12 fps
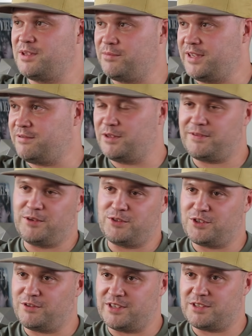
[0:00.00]
something for the
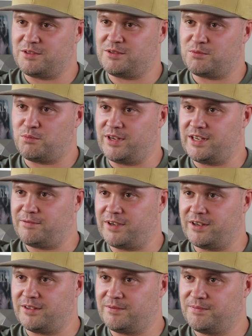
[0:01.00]
future is pretty
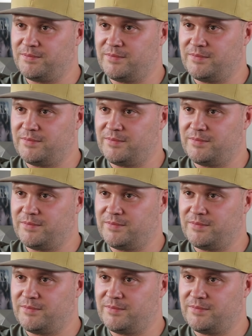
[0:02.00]
difficult.